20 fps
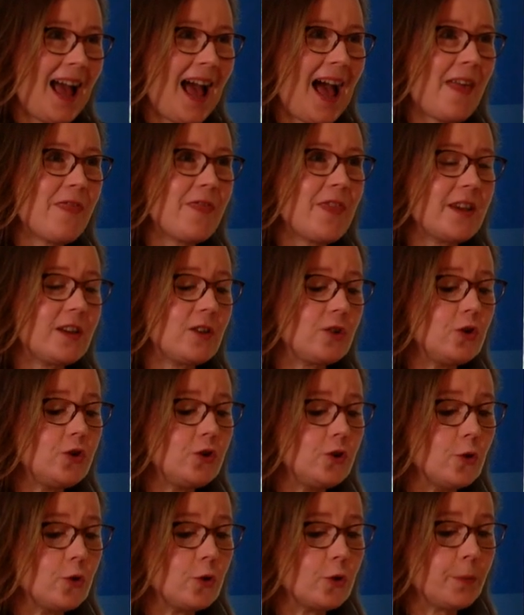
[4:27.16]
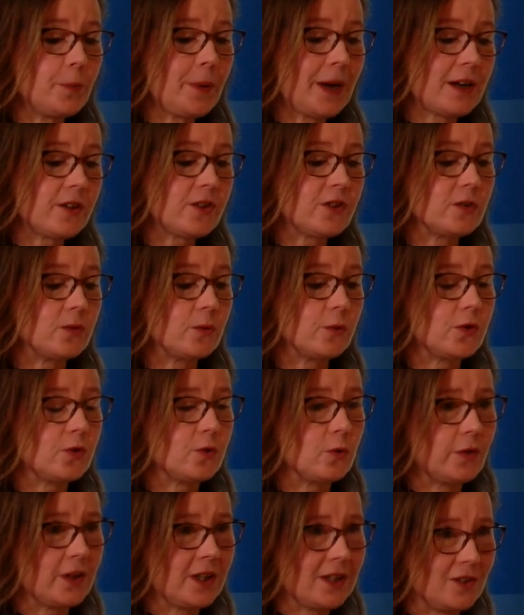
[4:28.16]
and that your personal
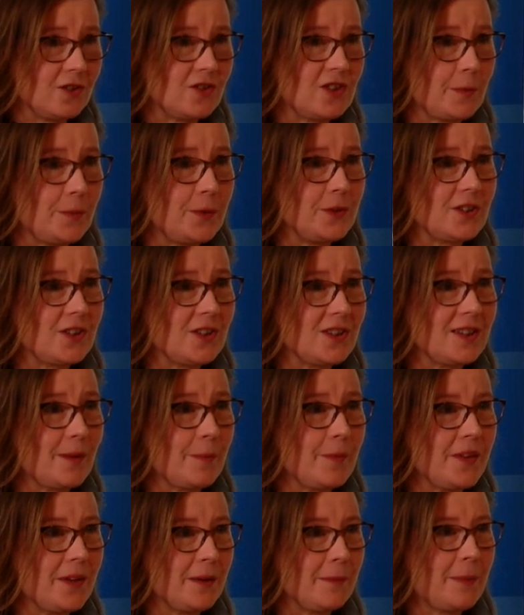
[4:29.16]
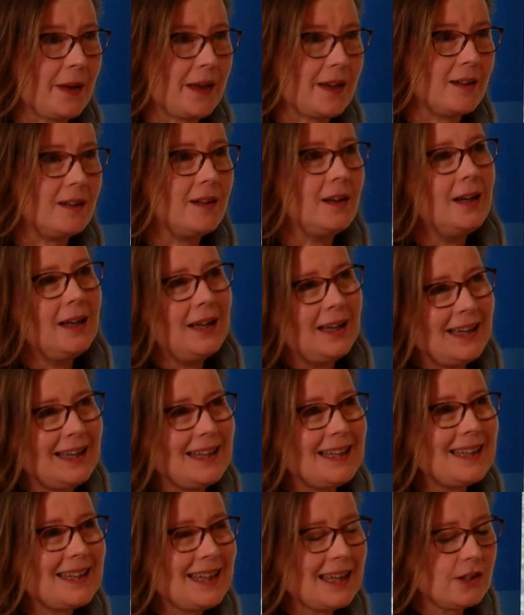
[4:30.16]
story contributes to something bigger,
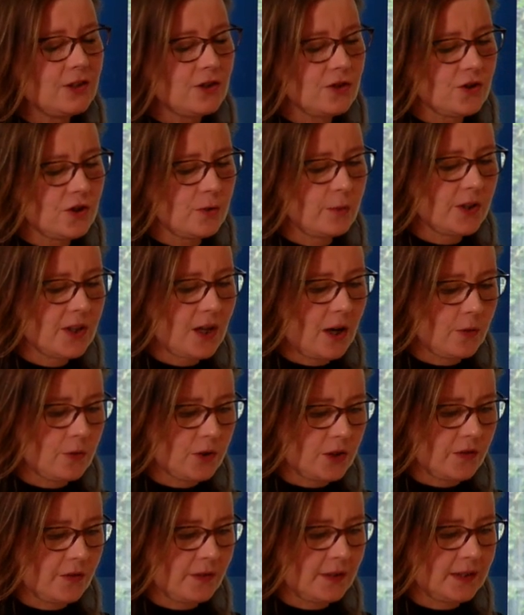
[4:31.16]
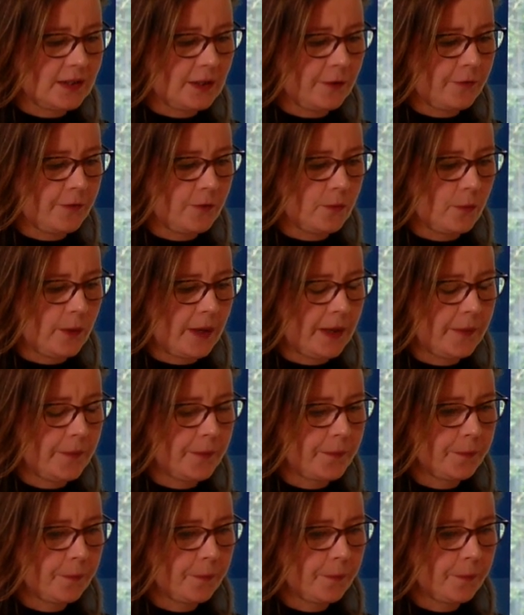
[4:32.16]
it engages you with culture in a different way.